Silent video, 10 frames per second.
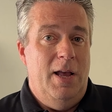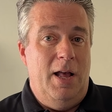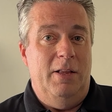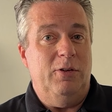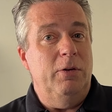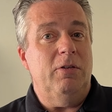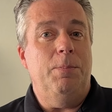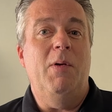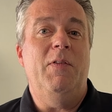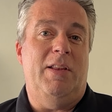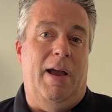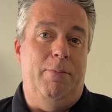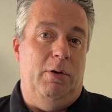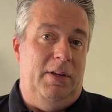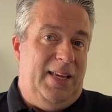So it's a perfect time
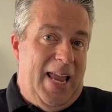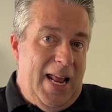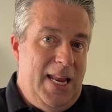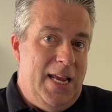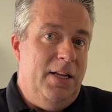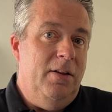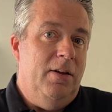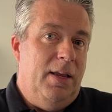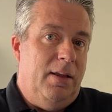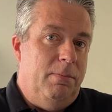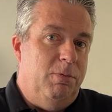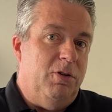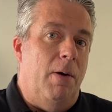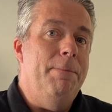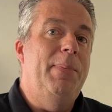to get in,
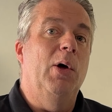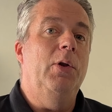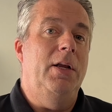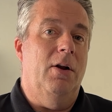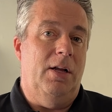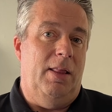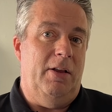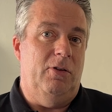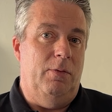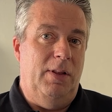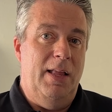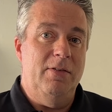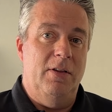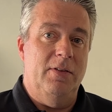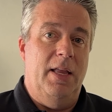start building your collection of
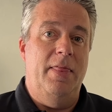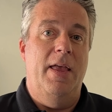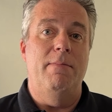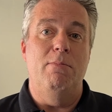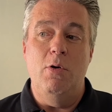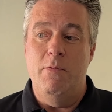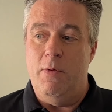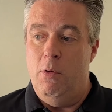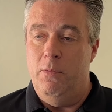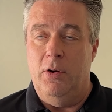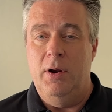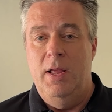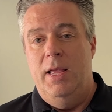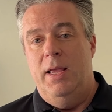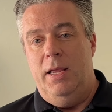lenses, and then move over
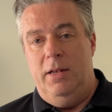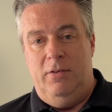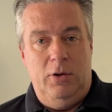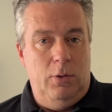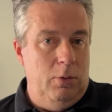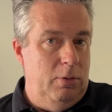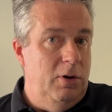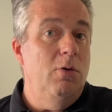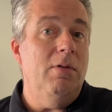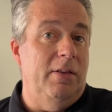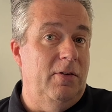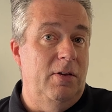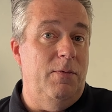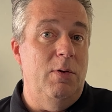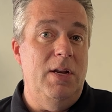into new lenses
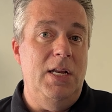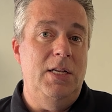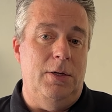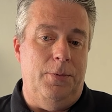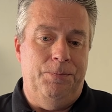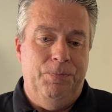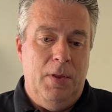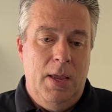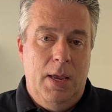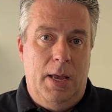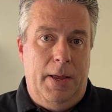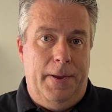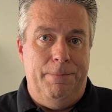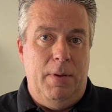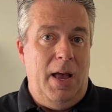if you need to.
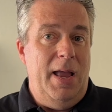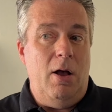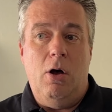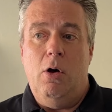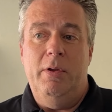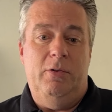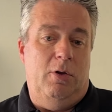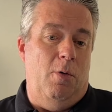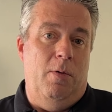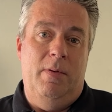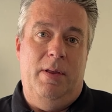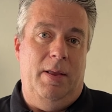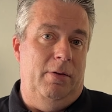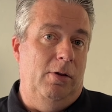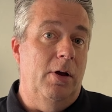I always go
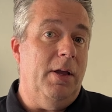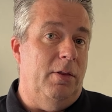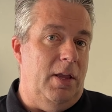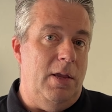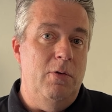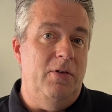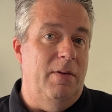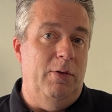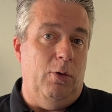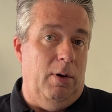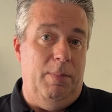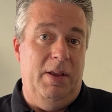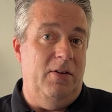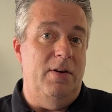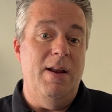and look at the used inventory
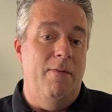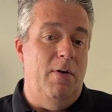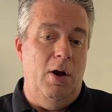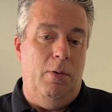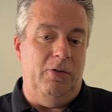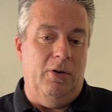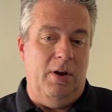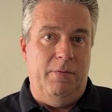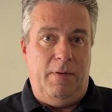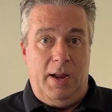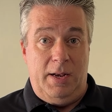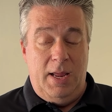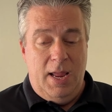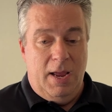because you never know what you're going to find.